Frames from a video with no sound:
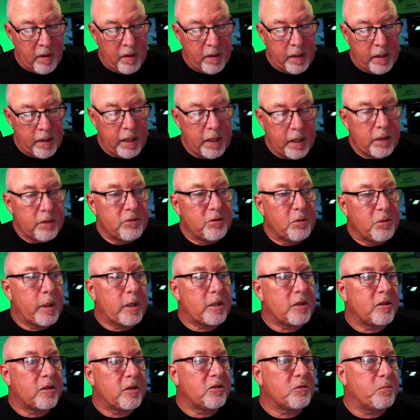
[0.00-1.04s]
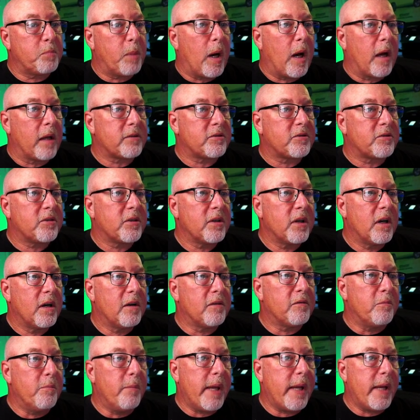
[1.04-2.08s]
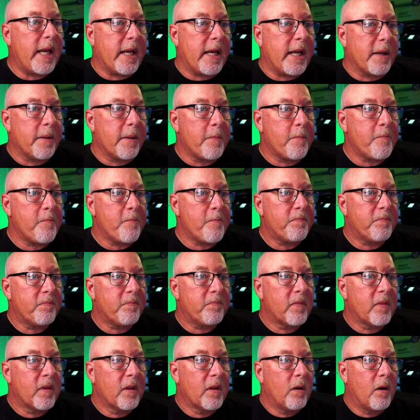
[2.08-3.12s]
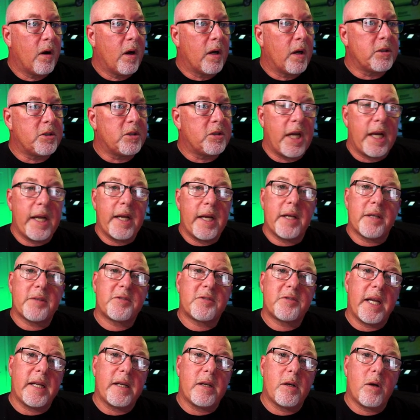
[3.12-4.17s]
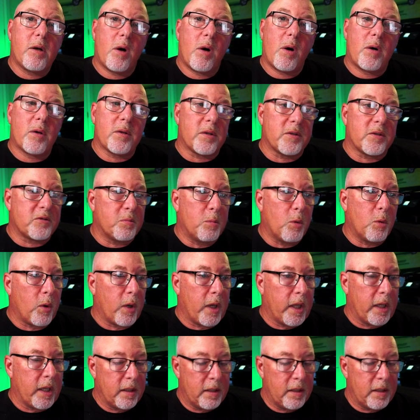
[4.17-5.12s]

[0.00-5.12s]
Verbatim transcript: here's a bunch of spots of me on JS8 call this morning.